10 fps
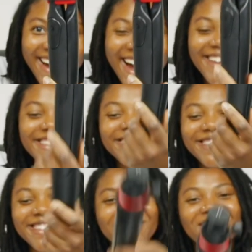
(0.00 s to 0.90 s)
I
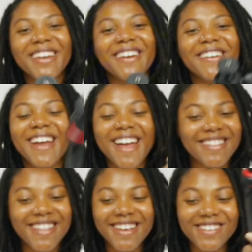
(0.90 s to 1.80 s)
use this one here,
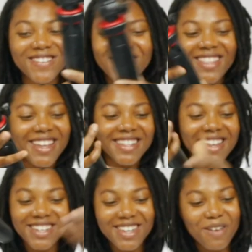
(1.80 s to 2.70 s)
and
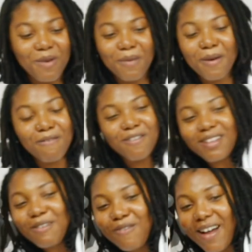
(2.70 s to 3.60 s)
they work
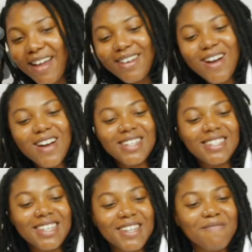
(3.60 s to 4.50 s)
perfectly fine.
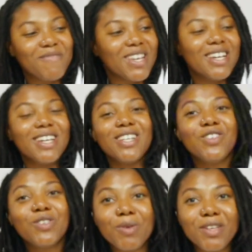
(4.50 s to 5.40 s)
Honestly,
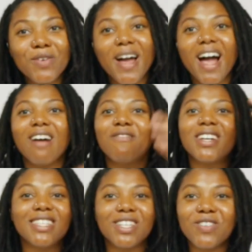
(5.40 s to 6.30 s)
use what you
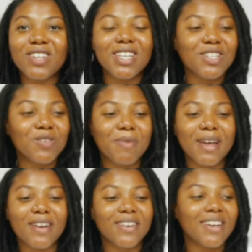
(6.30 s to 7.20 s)
have until you can do
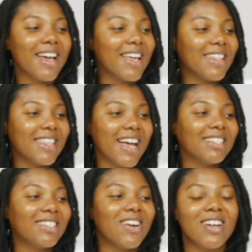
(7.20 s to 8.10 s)
better, and
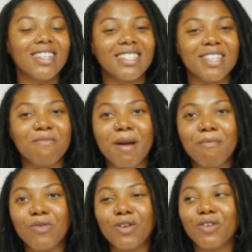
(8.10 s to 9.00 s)
that's honestly my
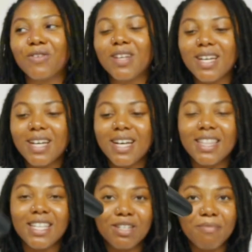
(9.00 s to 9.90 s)
motto.
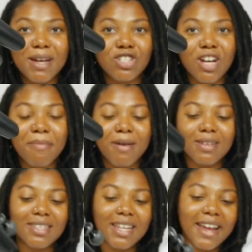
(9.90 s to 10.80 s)
These are my
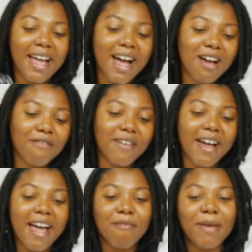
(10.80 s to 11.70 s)
tripods that I have.
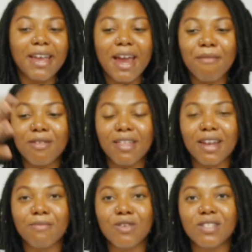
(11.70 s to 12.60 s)
I have my camera
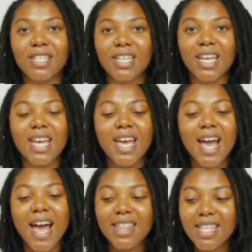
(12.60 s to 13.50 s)
that I'm using,
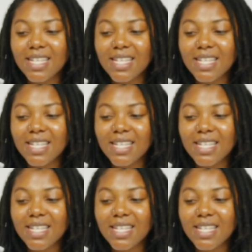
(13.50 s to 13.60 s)
and